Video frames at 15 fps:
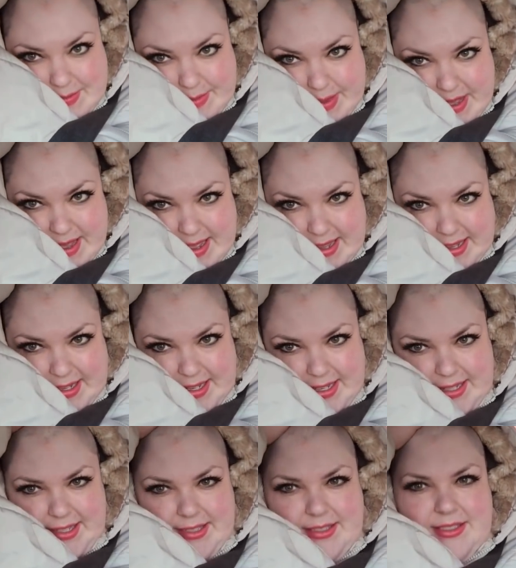Bald. it looks
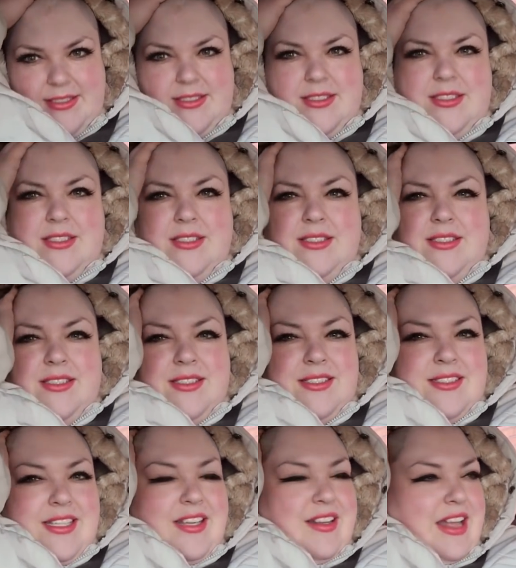good.
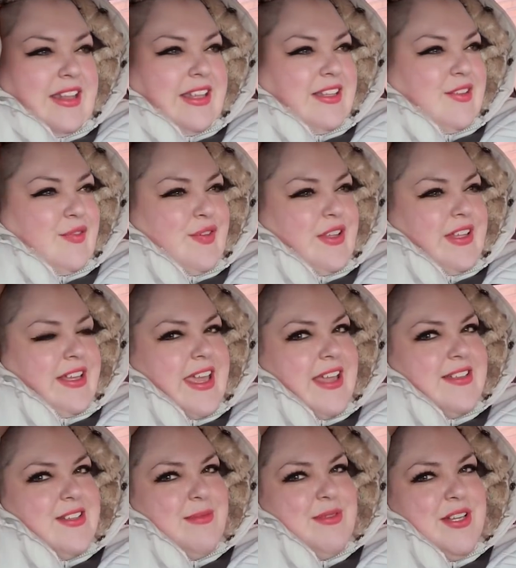It, I like the feeling. I
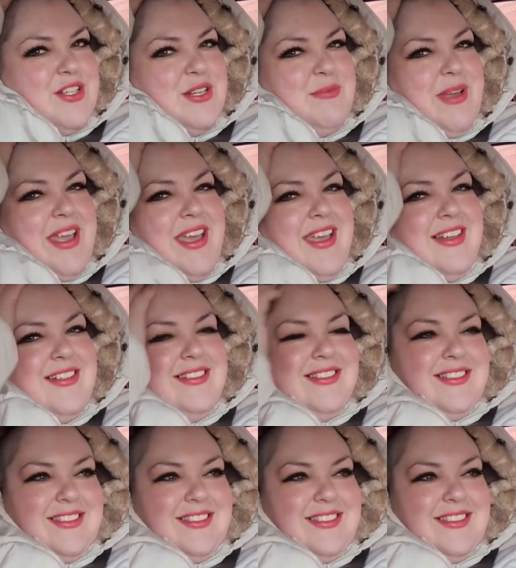can't stop touching my head.